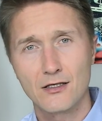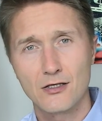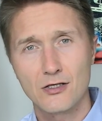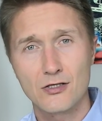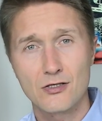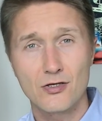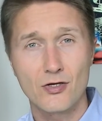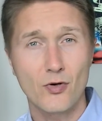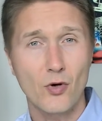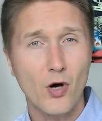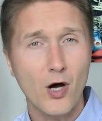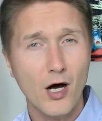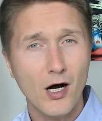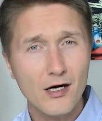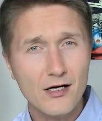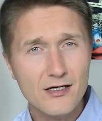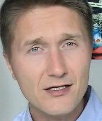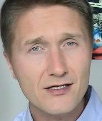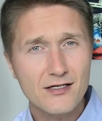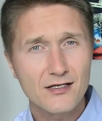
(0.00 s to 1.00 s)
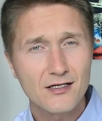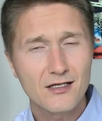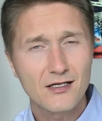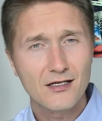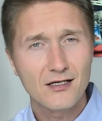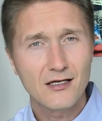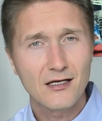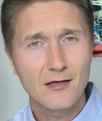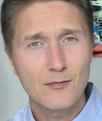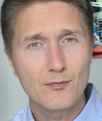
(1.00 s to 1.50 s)
to your heart.
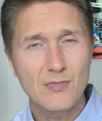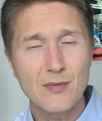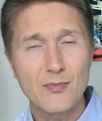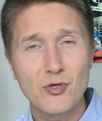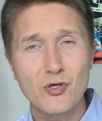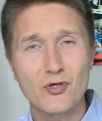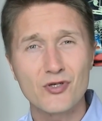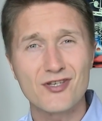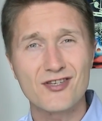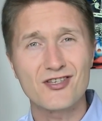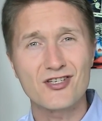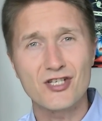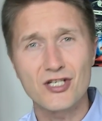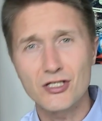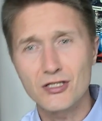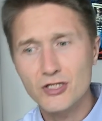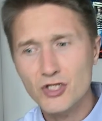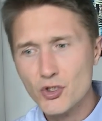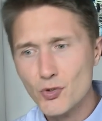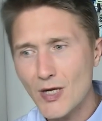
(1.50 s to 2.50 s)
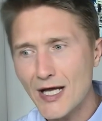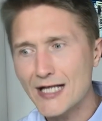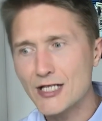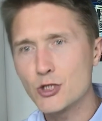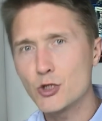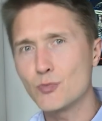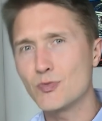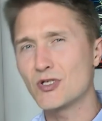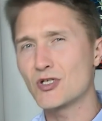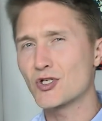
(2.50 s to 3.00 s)
Maybe you're still trying
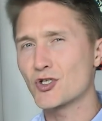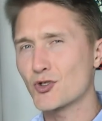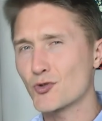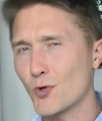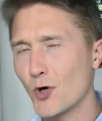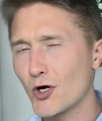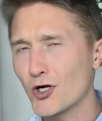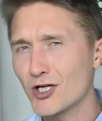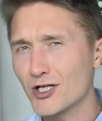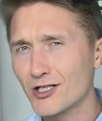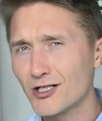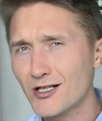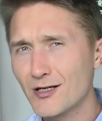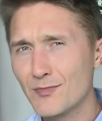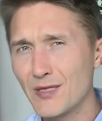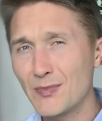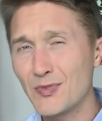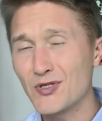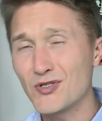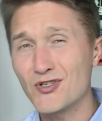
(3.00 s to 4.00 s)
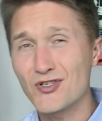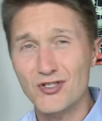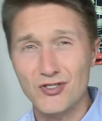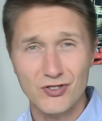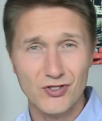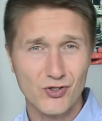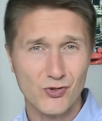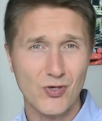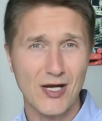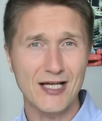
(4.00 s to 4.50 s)
to be stronger. Maybe you're
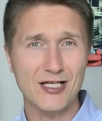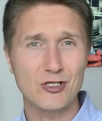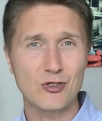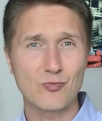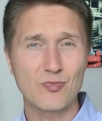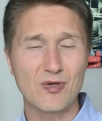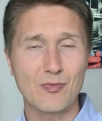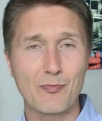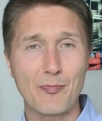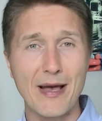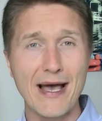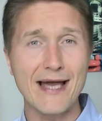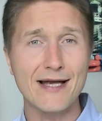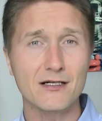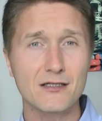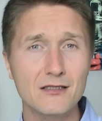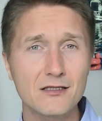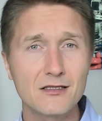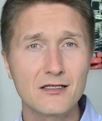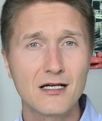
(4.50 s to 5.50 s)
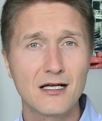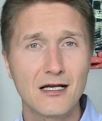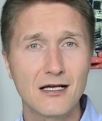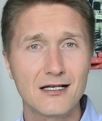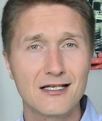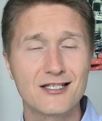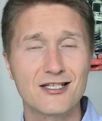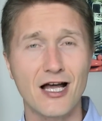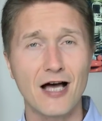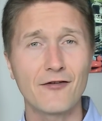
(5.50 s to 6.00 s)
still trying to be better,
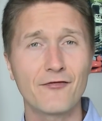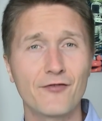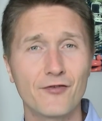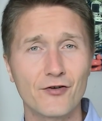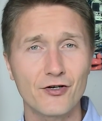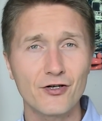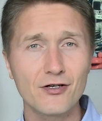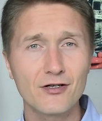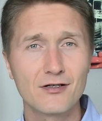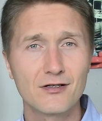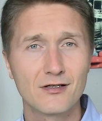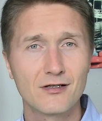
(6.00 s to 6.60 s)
tougher.